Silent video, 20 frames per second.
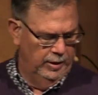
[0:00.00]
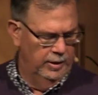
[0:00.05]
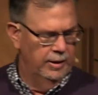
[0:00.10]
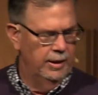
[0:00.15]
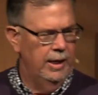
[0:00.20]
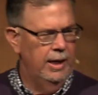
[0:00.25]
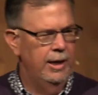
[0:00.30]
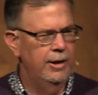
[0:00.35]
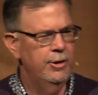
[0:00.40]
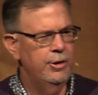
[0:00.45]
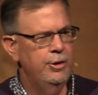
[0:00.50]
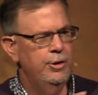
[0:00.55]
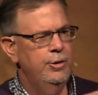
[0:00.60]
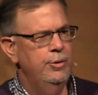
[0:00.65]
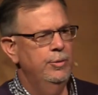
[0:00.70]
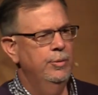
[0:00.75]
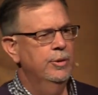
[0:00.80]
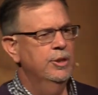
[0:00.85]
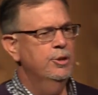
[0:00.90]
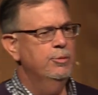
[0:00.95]
Now, how do
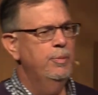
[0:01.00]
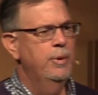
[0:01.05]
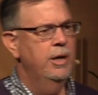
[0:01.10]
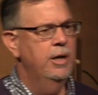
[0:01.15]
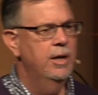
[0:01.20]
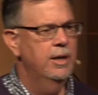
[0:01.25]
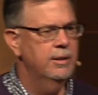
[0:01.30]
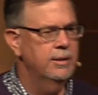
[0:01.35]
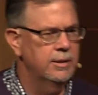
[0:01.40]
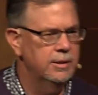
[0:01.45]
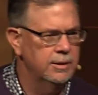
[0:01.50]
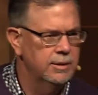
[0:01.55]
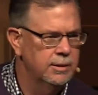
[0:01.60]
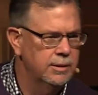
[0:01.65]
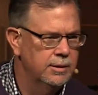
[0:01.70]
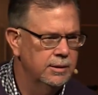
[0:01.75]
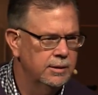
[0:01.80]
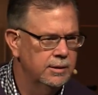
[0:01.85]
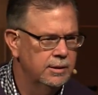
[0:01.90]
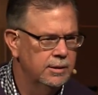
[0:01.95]
you respond
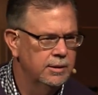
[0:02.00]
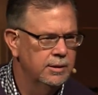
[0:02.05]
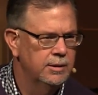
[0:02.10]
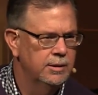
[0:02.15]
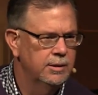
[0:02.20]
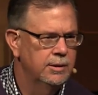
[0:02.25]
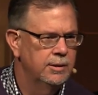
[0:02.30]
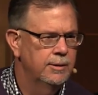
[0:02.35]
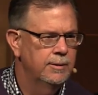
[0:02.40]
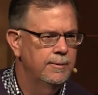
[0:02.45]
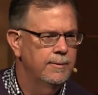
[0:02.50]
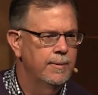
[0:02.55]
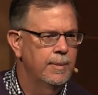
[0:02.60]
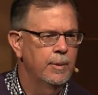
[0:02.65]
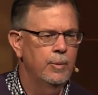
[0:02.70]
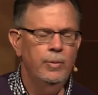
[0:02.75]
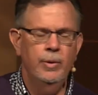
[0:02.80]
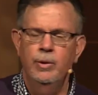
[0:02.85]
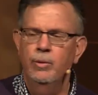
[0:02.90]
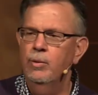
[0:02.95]

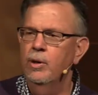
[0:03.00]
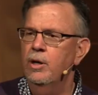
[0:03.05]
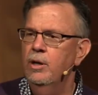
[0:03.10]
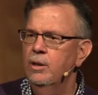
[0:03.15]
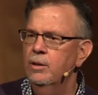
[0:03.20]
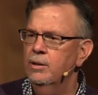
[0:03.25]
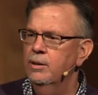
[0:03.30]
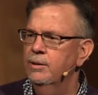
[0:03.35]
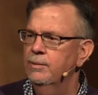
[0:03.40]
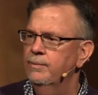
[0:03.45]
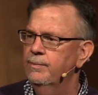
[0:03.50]
when wronged?